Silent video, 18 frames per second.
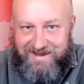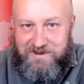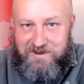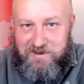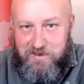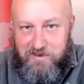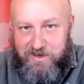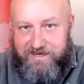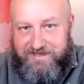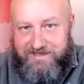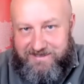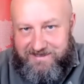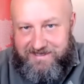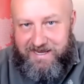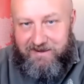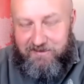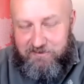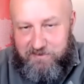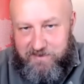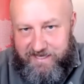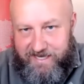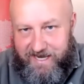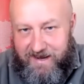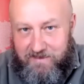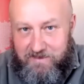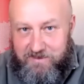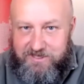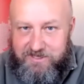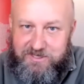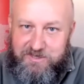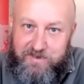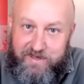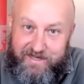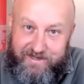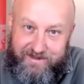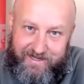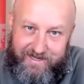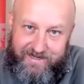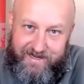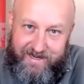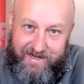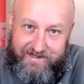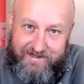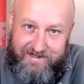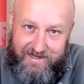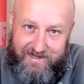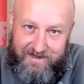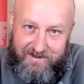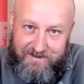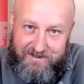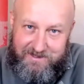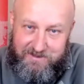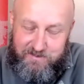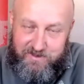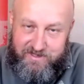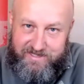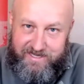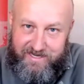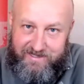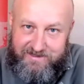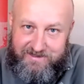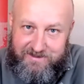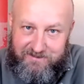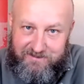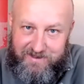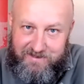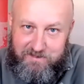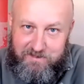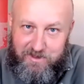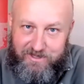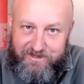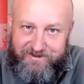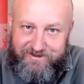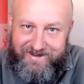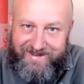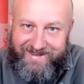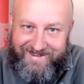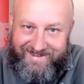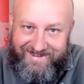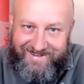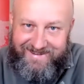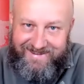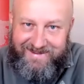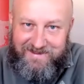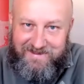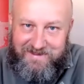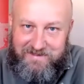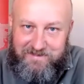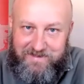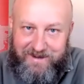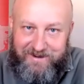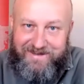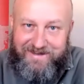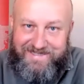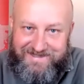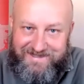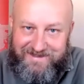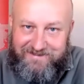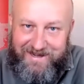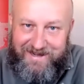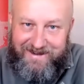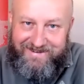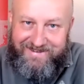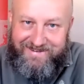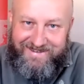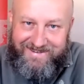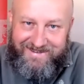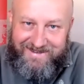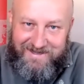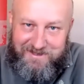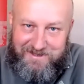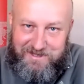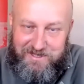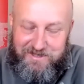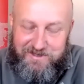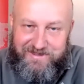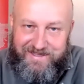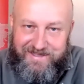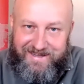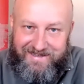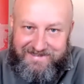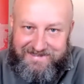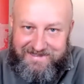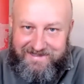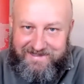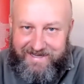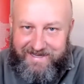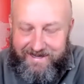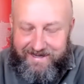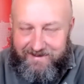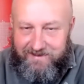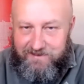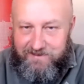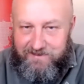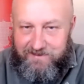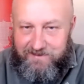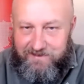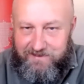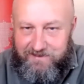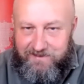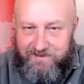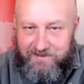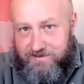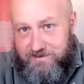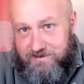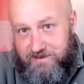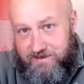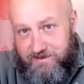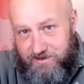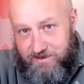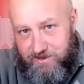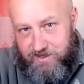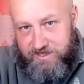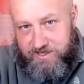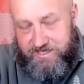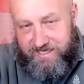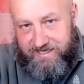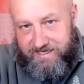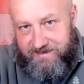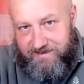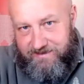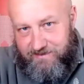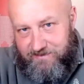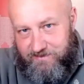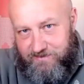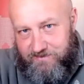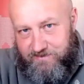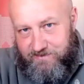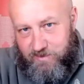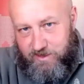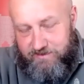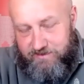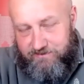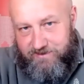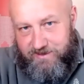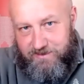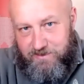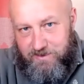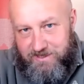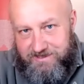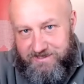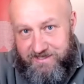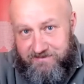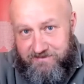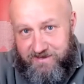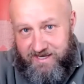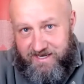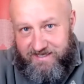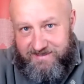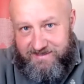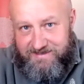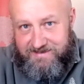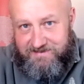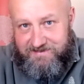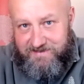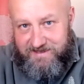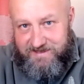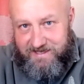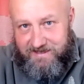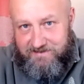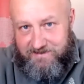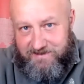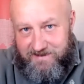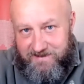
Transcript: would have been able to spend that 8 hours productively pondering the merits of our 2000 and whatever, 13 or whatever it was advice, David.